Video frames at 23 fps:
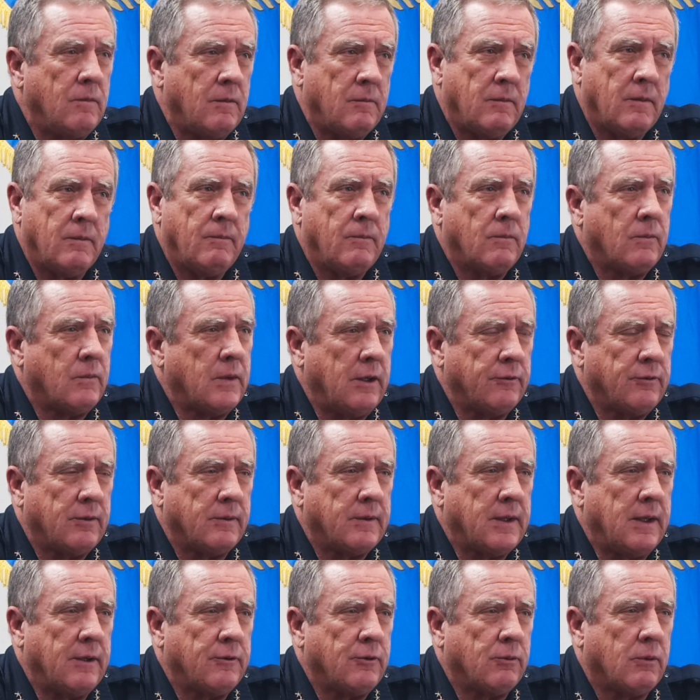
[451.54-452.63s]
through,
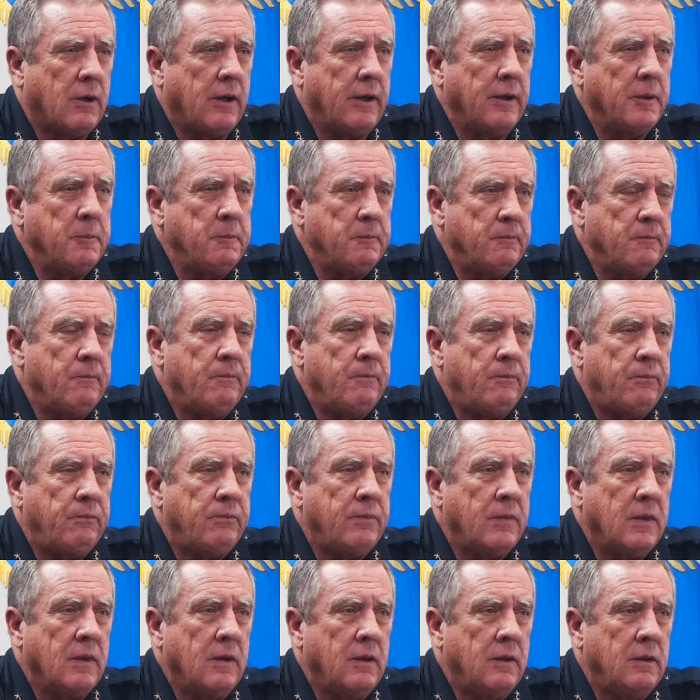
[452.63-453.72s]
and got to pay attention.